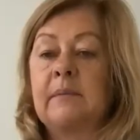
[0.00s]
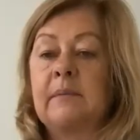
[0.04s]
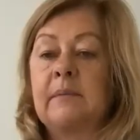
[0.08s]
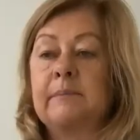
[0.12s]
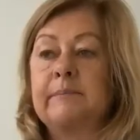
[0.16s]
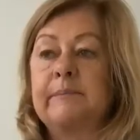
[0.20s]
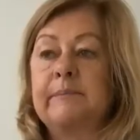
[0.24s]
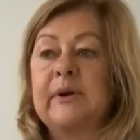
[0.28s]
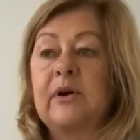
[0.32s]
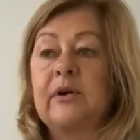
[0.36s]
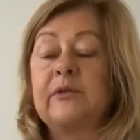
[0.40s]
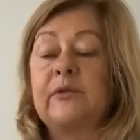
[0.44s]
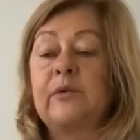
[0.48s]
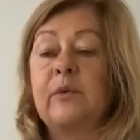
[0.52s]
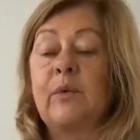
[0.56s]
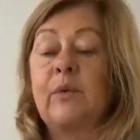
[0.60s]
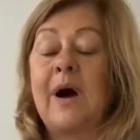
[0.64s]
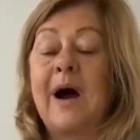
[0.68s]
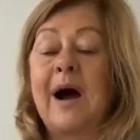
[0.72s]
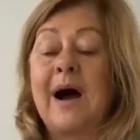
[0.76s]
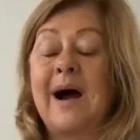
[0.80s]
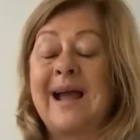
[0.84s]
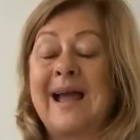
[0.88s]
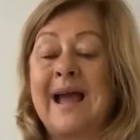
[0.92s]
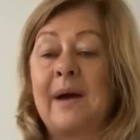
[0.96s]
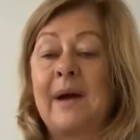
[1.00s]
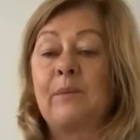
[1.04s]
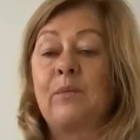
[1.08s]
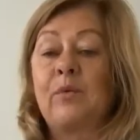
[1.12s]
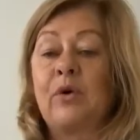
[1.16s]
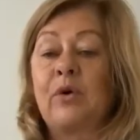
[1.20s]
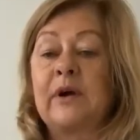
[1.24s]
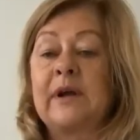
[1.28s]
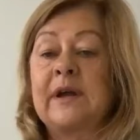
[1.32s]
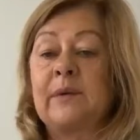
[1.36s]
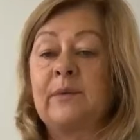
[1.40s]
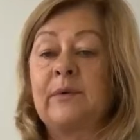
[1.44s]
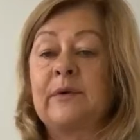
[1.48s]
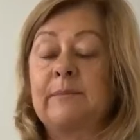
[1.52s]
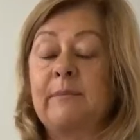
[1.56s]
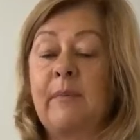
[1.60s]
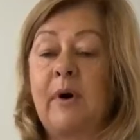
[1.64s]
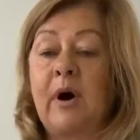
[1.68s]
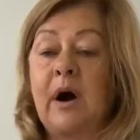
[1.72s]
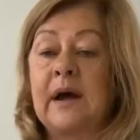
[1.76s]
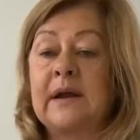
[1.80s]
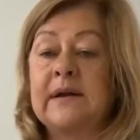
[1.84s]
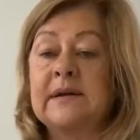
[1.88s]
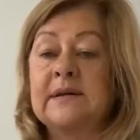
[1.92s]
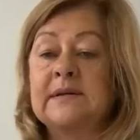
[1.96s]
because I am working with
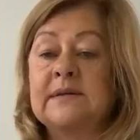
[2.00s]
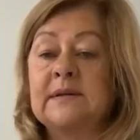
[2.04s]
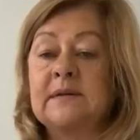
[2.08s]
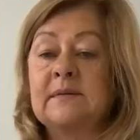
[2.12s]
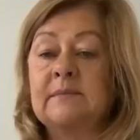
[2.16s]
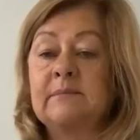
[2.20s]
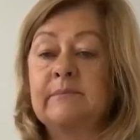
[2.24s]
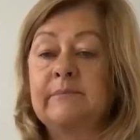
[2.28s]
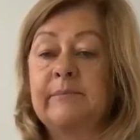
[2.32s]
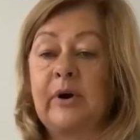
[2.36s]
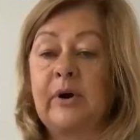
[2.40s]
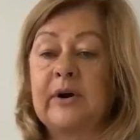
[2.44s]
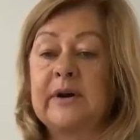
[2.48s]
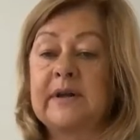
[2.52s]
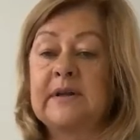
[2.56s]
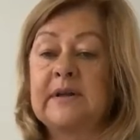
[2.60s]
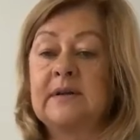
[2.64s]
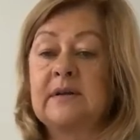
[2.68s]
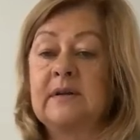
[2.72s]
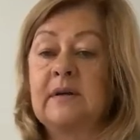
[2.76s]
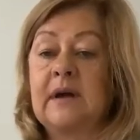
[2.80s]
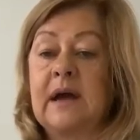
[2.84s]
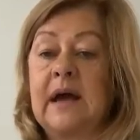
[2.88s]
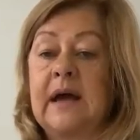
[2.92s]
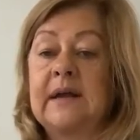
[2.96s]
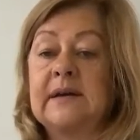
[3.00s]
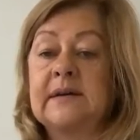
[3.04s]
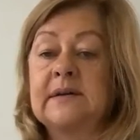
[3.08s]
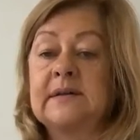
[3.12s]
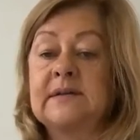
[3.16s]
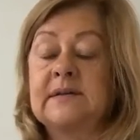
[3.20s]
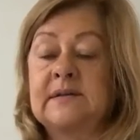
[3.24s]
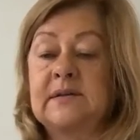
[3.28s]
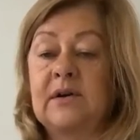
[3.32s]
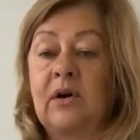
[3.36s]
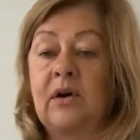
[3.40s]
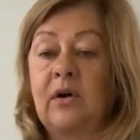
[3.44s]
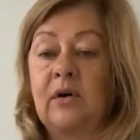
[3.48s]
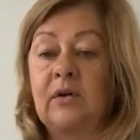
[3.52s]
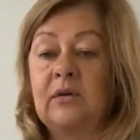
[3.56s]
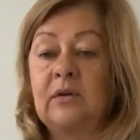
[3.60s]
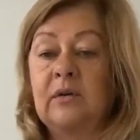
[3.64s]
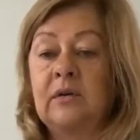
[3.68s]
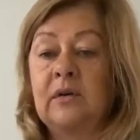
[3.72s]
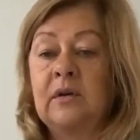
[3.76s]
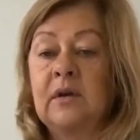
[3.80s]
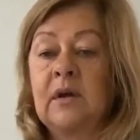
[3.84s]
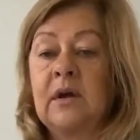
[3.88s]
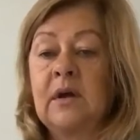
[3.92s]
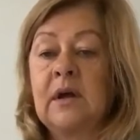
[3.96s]
mind, body, and
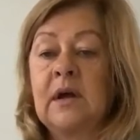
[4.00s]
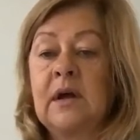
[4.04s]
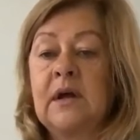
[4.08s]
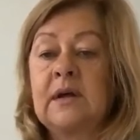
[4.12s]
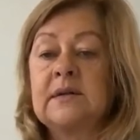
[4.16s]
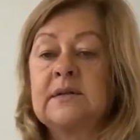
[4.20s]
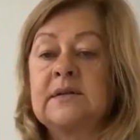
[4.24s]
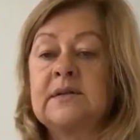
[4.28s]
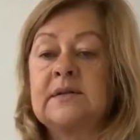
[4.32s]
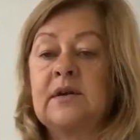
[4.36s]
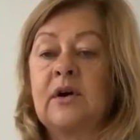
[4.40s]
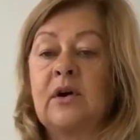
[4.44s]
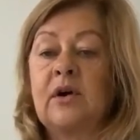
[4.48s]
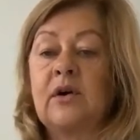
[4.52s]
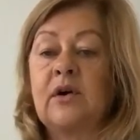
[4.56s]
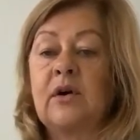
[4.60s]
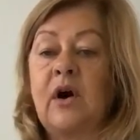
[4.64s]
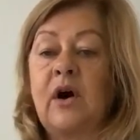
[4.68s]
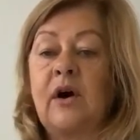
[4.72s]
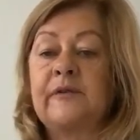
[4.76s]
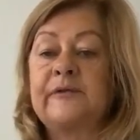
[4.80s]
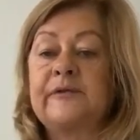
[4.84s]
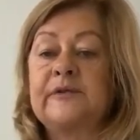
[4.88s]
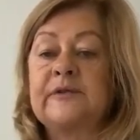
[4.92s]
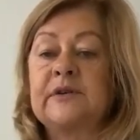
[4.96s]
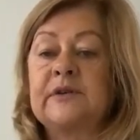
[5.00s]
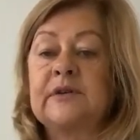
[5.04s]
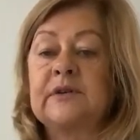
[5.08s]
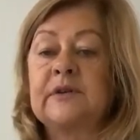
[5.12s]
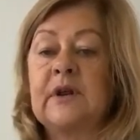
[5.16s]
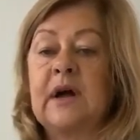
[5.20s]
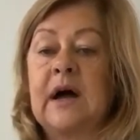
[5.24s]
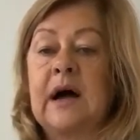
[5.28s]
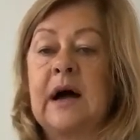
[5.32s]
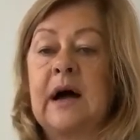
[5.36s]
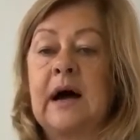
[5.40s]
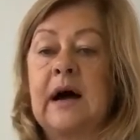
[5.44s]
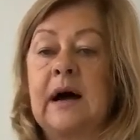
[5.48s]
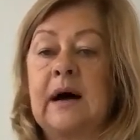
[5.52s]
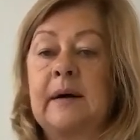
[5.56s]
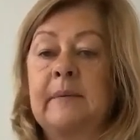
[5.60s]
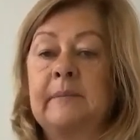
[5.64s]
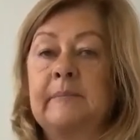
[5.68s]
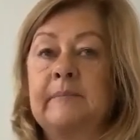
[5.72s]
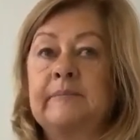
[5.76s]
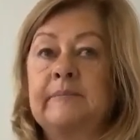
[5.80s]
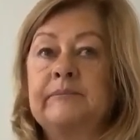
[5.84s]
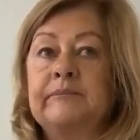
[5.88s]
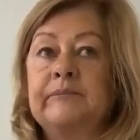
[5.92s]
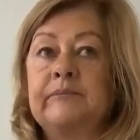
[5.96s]
soul. So often,
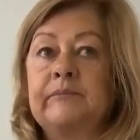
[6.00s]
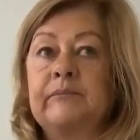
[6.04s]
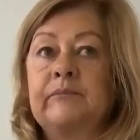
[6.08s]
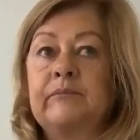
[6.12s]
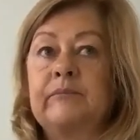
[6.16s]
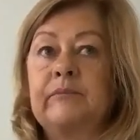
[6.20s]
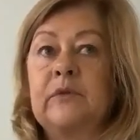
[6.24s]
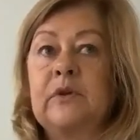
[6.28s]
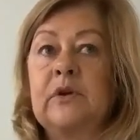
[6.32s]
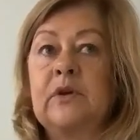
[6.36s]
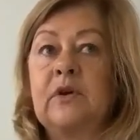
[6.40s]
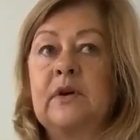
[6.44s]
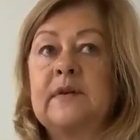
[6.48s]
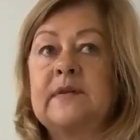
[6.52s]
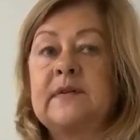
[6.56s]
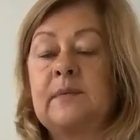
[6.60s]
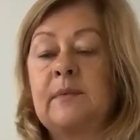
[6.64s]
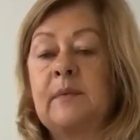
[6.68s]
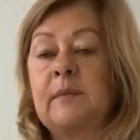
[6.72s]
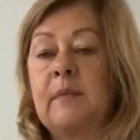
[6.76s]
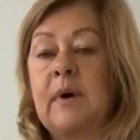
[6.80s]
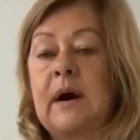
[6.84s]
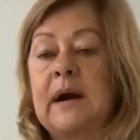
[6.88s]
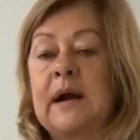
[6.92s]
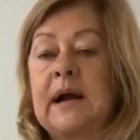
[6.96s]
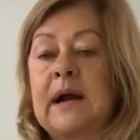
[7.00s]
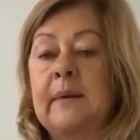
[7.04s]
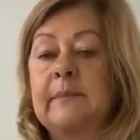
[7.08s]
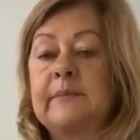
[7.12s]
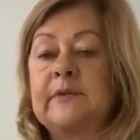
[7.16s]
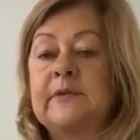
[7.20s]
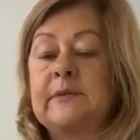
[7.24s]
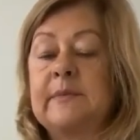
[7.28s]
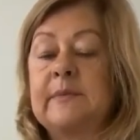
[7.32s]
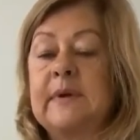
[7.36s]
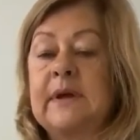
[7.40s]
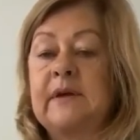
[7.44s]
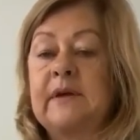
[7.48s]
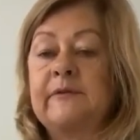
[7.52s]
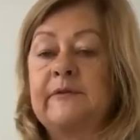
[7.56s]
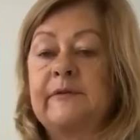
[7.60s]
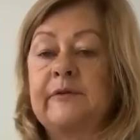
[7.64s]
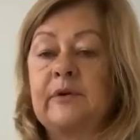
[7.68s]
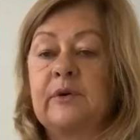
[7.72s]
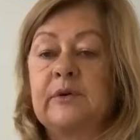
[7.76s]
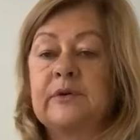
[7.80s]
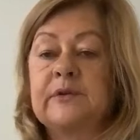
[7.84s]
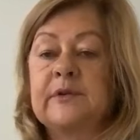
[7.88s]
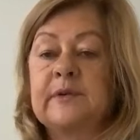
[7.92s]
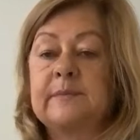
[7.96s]
you know, someone might come to me
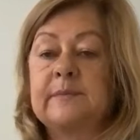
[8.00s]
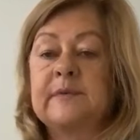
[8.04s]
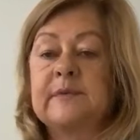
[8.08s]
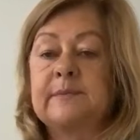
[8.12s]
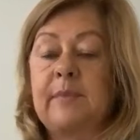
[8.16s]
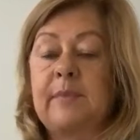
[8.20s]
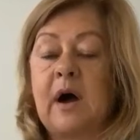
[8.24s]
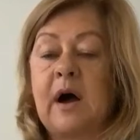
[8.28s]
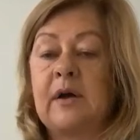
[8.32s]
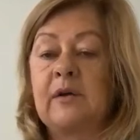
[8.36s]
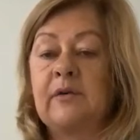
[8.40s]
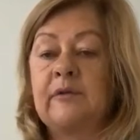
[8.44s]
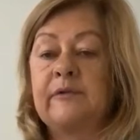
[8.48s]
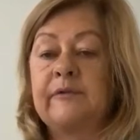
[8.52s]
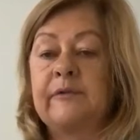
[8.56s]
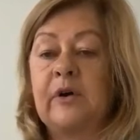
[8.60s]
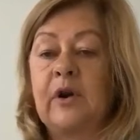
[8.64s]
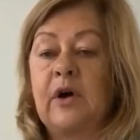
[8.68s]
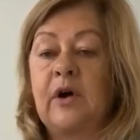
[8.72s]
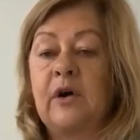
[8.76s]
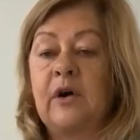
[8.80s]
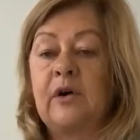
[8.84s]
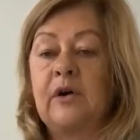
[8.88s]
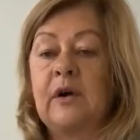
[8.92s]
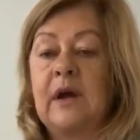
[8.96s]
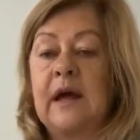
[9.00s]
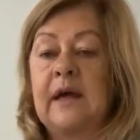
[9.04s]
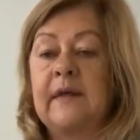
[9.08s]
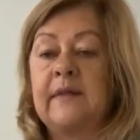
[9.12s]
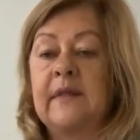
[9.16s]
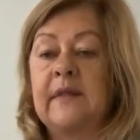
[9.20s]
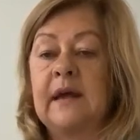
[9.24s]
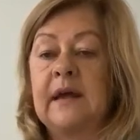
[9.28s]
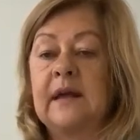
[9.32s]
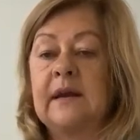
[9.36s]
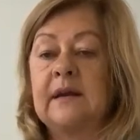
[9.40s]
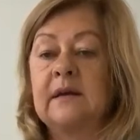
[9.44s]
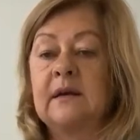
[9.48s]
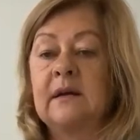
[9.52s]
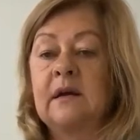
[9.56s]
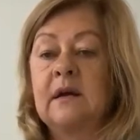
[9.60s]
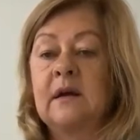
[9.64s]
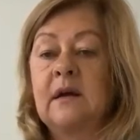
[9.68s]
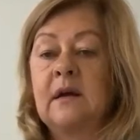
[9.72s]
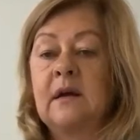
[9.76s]
for some spinal flow, and then